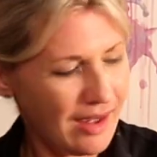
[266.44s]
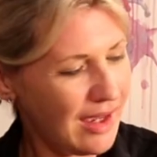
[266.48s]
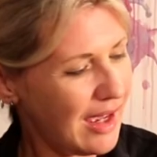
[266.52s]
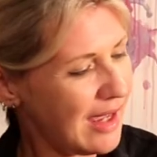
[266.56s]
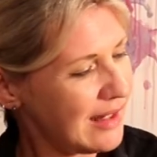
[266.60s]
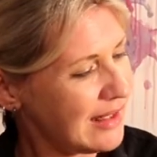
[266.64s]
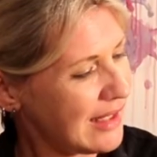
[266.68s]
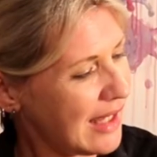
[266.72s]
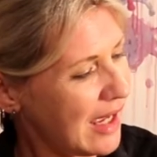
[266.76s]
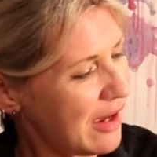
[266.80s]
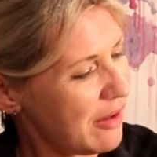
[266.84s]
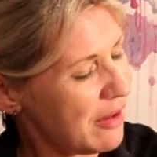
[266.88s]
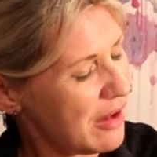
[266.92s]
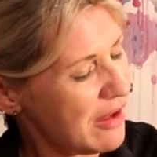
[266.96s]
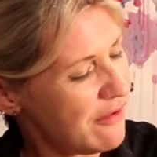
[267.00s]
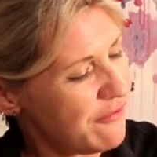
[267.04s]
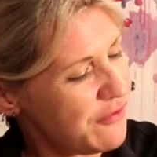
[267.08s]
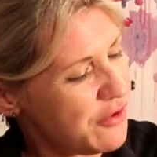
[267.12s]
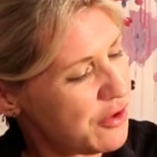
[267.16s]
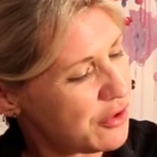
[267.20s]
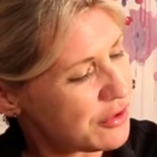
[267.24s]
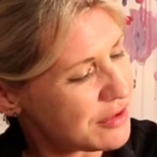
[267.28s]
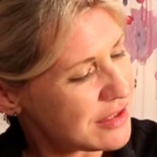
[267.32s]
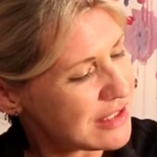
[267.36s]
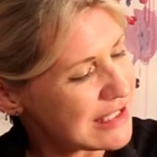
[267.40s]
And now
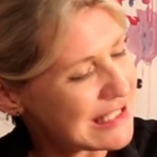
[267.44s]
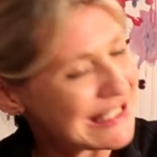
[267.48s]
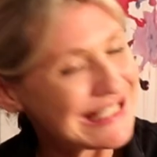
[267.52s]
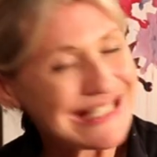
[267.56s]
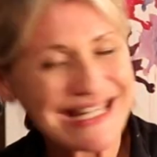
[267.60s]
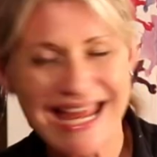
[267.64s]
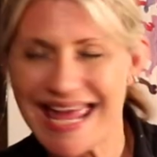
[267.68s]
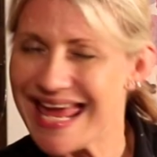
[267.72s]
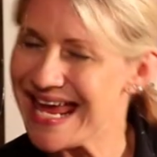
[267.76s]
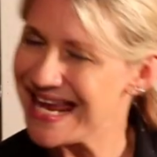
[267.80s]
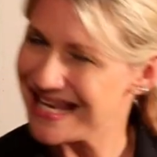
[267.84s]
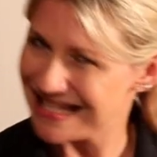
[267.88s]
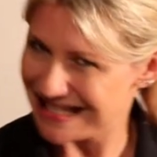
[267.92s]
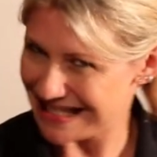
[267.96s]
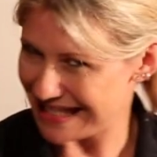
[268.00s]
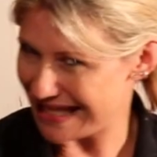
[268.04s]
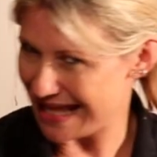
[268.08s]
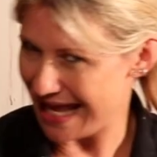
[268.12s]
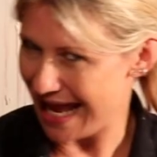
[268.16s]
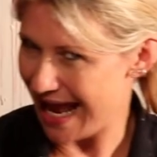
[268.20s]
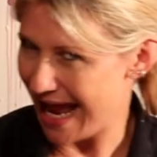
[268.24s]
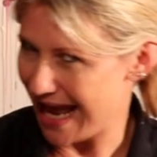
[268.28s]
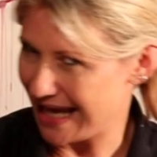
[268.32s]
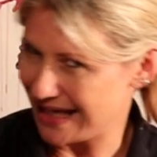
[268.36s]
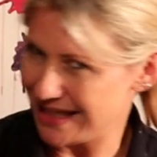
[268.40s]
if you're staying to
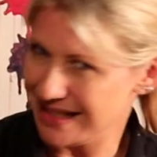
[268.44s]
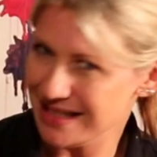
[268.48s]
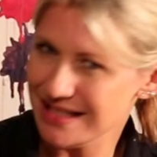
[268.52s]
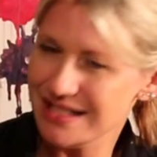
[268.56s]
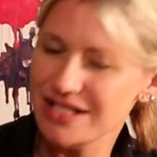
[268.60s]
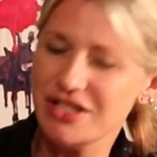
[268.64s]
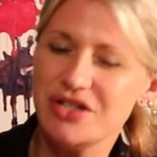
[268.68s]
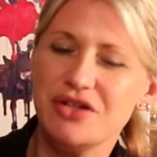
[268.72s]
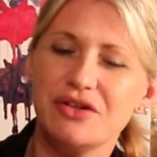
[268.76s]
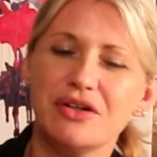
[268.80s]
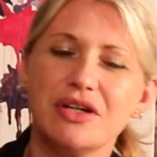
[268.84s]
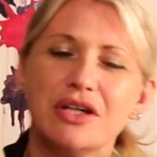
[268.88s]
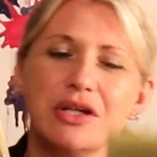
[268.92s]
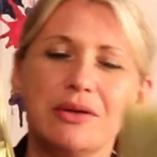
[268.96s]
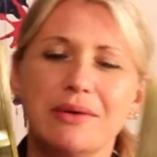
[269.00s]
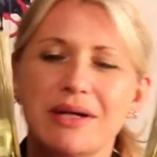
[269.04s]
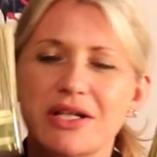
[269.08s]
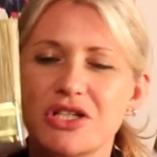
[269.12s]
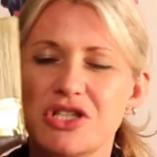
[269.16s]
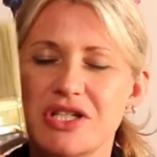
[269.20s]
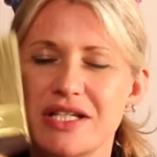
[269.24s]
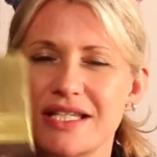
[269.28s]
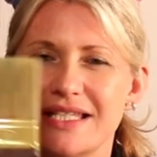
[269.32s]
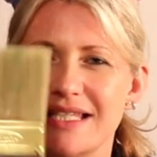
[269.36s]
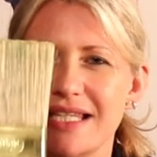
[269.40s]
the end, you're gonna
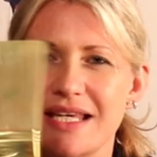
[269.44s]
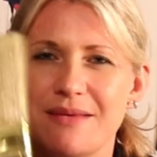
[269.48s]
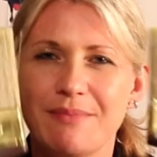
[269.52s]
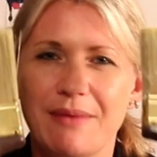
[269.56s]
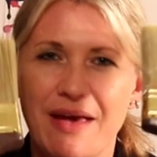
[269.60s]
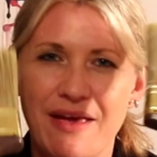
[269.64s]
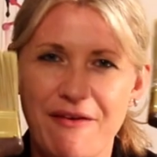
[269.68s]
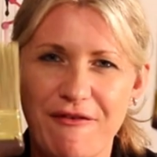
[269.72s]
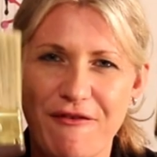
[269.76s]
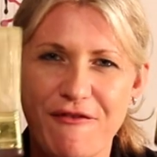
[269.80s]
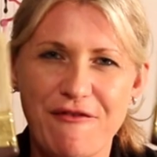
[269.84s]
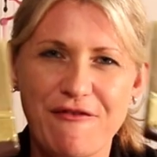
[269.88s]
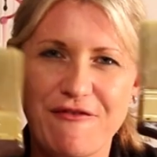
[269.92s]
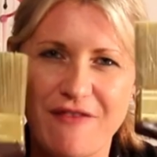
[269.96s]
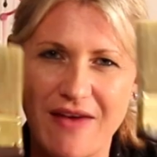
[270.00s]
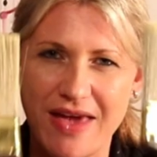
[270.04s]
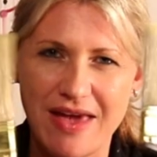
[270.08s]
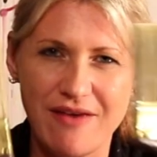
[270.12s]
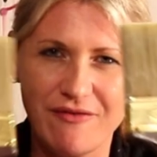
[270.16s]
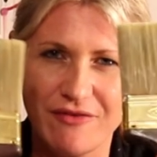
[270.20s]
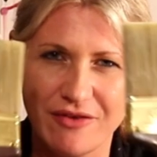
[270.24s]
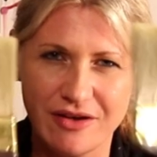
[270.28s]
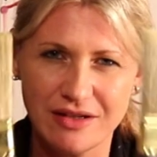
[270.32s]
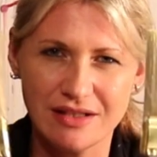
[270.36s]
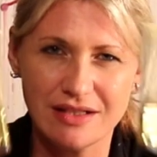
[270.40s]
actually see my
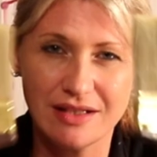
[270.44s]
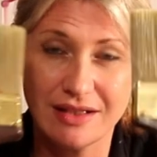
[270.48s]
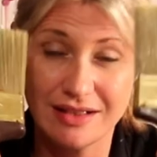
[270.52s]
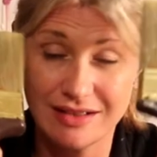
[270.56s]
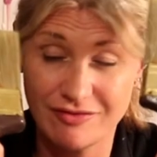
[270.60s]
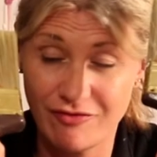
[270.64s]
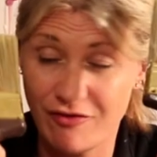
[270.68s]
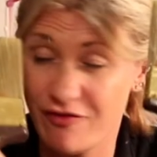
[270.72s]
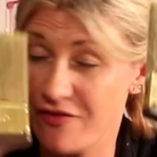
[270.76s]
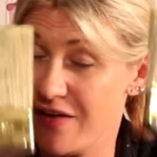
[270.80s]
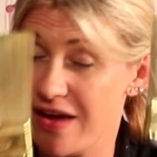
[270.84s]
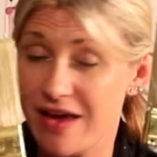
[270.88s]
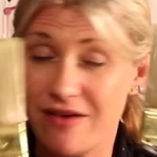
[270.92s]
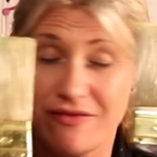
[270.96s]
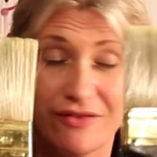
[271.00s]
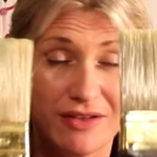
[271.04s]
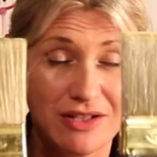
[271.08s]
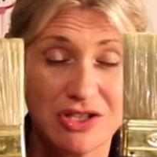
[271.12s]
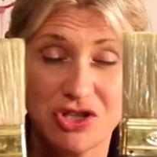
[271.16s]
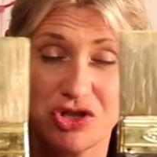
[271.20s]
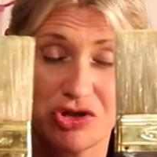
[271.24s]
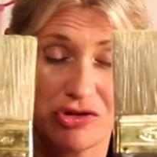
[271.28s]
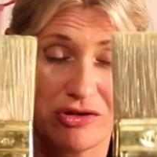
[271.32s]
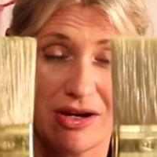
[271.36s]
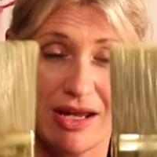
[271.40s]
favorite
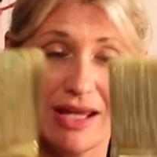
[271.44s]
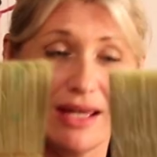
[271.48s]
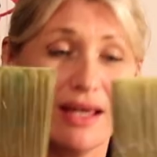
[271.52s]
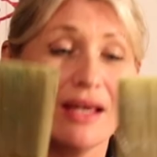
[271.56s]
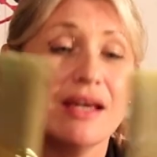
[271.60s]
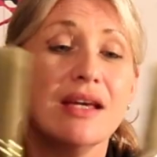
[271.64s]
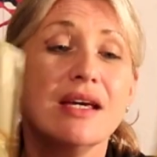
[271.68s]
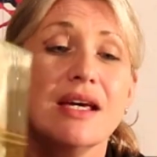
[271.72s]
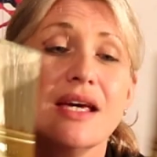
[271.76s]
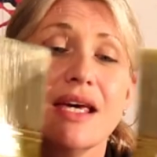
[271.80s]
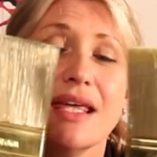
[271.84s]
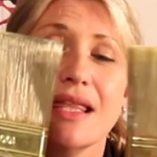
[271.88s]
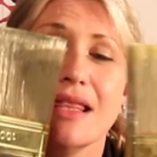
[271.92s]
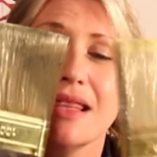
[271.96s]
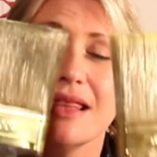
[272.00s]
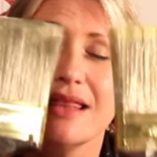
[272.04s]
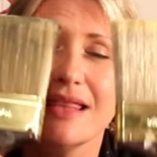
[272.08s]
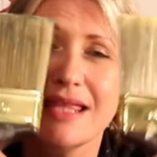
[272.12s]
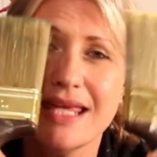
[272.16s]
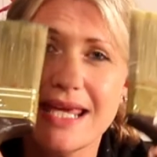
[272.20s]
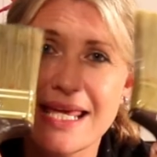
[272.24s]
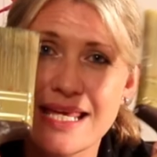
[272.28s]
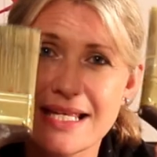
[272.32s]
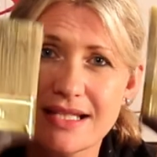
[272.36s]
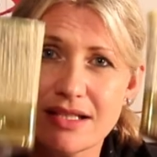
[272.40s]
trick.
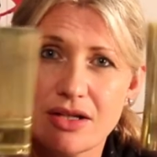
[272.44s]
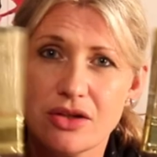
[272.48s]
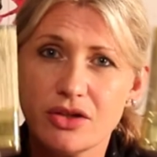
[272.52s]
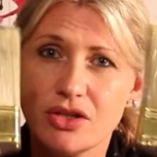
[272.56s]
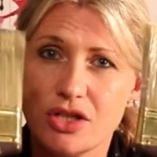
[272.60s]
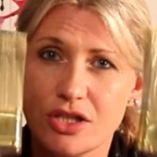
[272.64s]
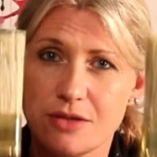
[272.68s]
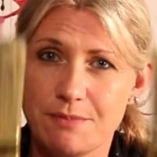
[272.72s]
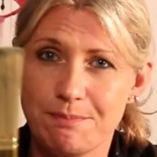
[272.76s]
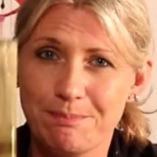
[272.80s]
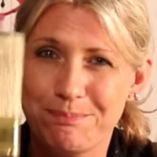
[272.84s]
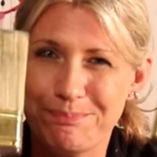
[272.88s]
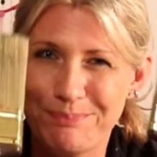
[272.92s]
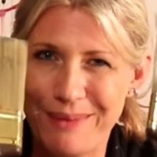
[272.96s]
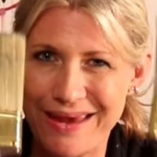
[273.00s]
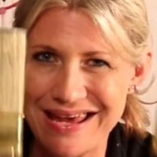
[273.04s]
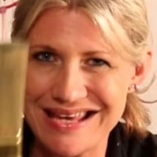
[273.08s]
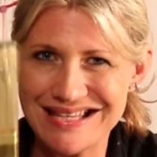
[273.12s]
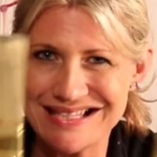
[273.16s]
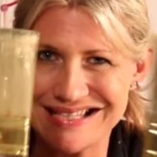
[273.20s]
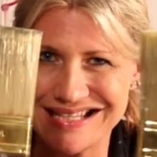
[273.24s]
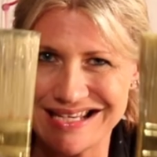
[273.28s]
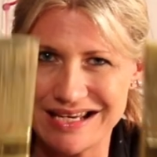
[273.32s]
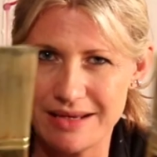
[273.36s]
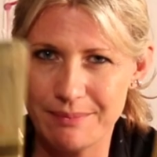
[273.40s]
These are just
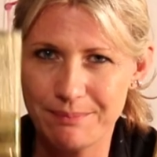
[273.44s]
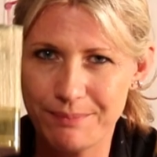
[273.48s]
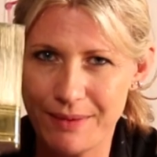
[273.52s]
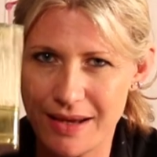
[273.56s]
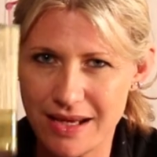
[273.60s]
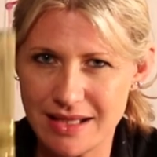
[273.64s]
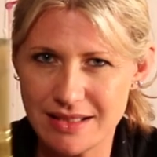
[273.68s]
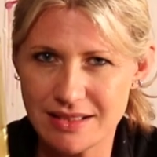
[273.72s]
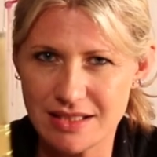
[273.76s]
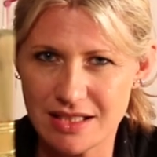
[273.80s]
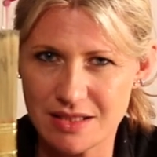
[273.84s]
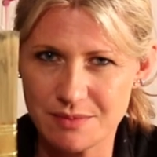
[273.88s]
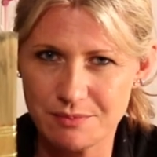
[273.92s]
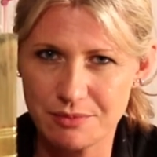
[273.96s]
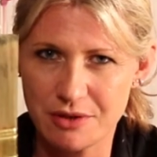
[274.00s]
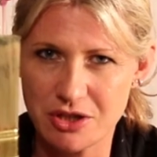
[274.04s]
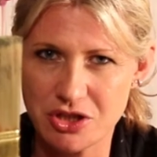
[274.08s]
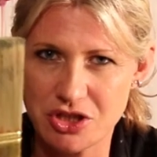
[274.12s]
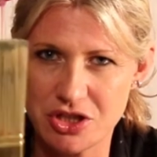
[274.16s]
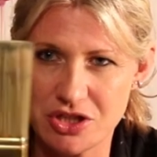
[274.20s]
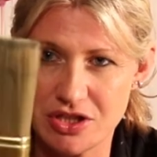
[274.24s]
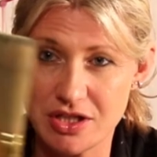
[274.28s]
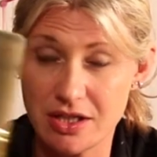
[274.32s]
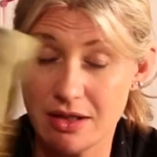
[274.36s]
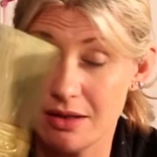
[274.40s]
basic painter's
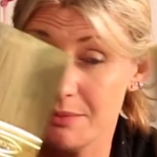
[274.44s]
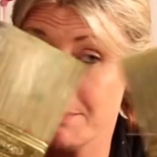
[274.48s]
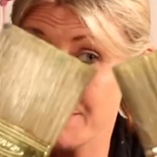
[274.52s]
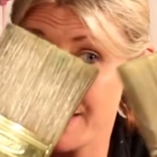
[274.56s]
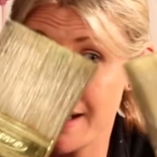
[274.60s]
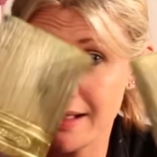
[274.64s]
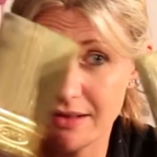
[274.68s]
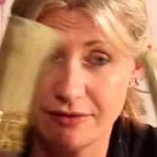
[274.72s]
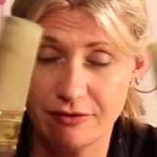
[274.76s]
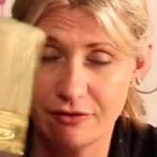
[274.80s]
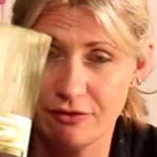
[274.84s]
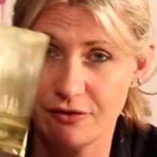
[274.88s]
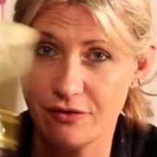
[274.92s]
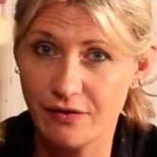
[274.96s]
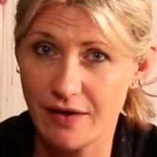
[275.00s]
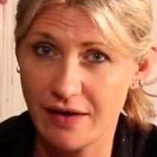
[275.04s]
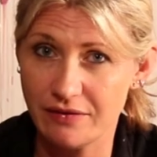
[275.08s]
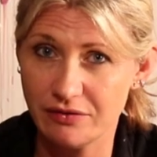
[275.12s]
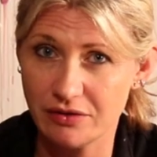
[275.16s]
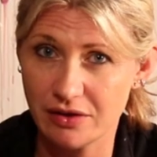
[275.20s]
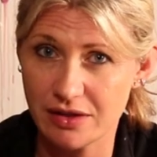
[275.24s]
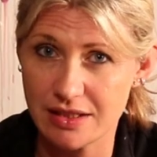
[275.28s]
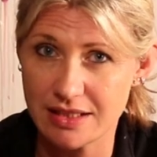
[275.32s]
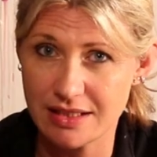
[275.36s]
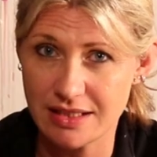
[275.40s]
brushes. You can buy them for
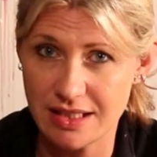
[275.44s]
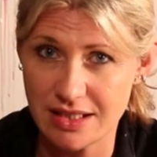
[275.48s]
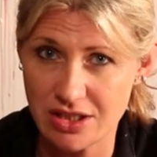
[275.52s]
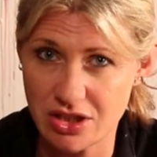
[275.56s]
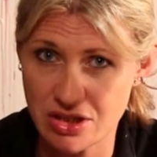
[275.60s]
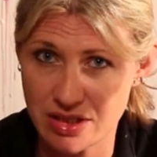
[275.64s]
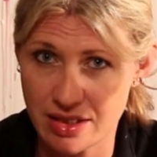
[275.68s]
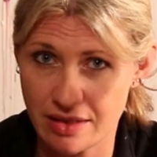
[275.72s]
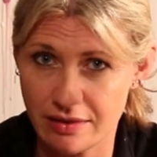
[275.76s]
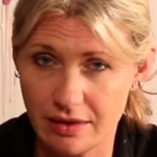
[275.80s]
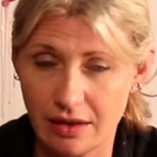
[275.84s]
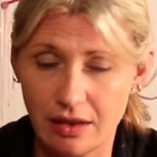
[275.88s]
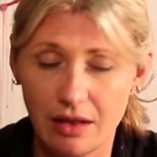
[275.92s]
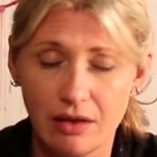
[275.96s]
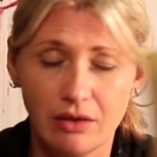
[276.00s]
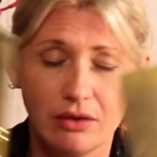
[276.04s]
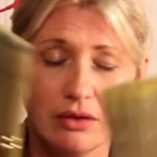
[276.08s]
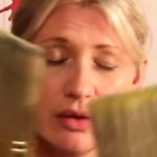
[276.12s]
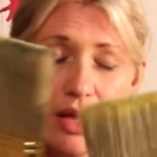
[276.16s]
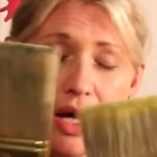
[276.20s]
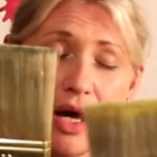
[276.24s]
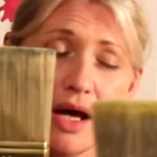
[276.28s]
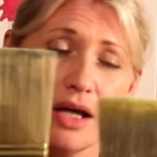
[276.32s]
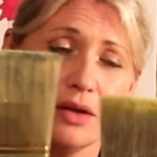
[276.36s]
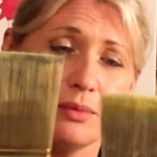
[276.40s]
$5 each down the
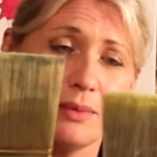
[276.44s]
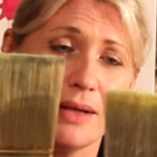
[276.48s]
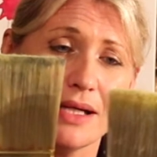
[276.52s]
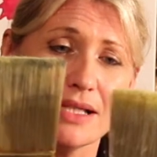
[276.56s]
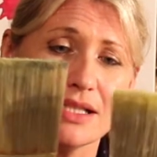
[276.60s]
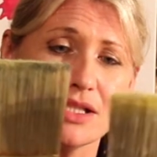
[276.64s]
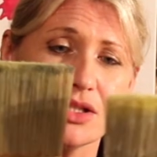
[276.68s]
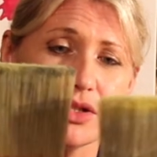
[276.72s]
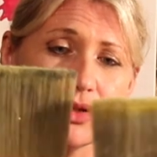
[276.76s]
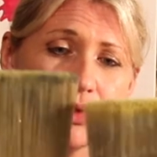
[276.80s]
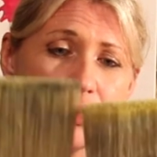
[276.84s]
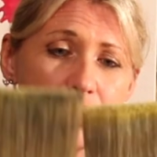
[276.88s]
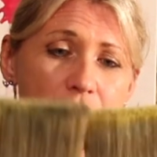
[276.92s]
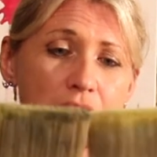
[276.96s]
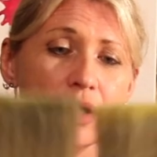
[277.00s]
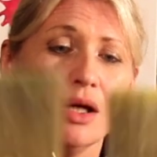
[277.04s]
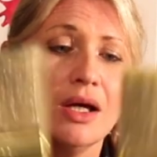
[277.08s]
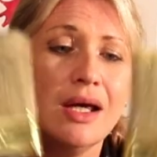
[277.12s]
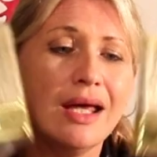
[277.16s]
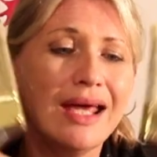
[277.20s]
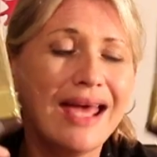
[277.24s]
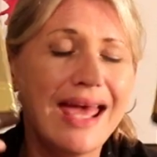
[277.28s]
local hardware store.